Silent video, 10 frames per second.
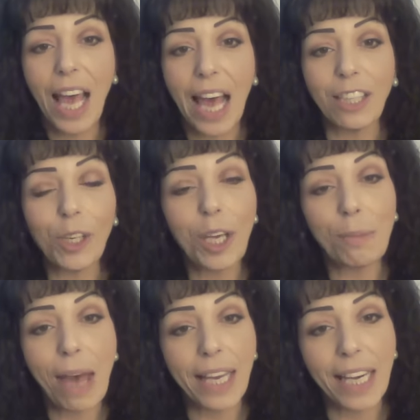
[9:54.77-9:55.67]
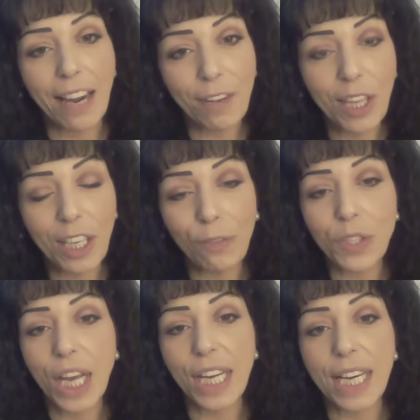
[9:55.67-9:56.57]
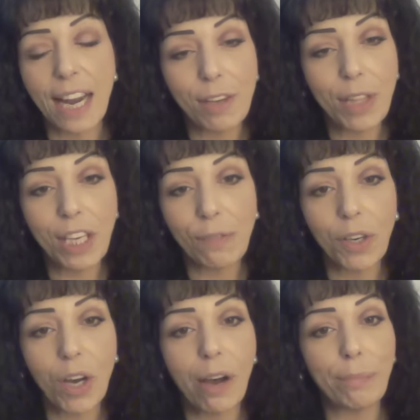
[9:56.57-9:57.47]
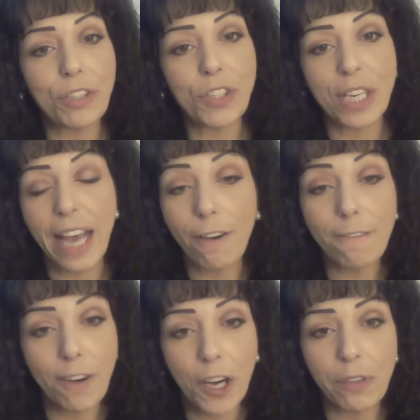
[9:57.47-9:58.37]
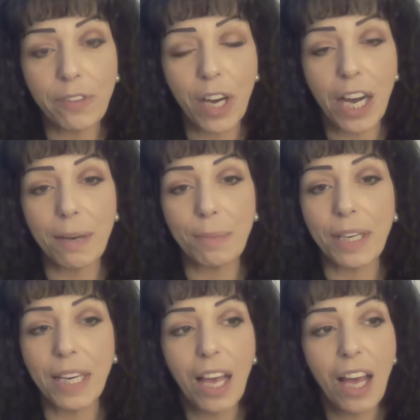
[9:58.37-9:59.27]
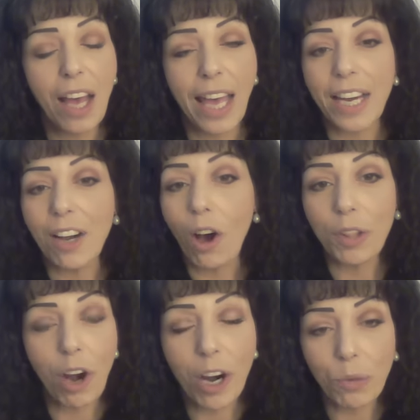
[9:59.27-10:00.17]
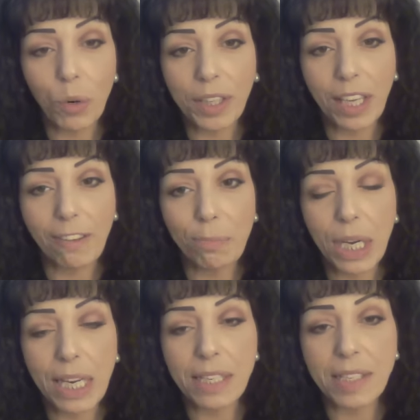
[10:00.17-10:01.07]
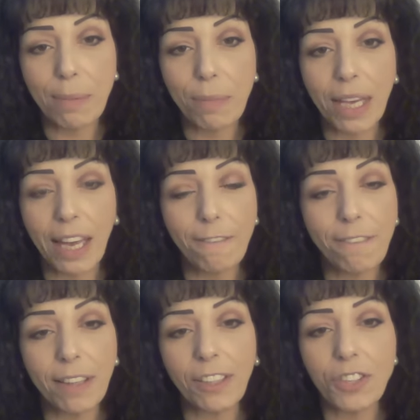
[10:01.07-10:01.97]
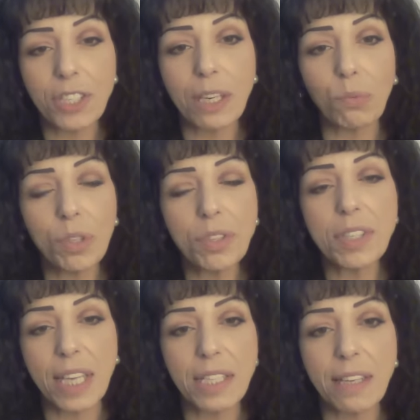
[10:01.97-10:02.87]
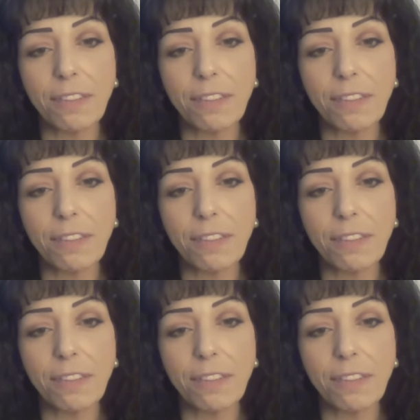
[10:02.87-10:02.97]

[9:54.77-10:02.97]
and looking back at everything you've done and everything you've accomplished and how far you've come and and all the hard work that you've put into something, and feeling just a real sense of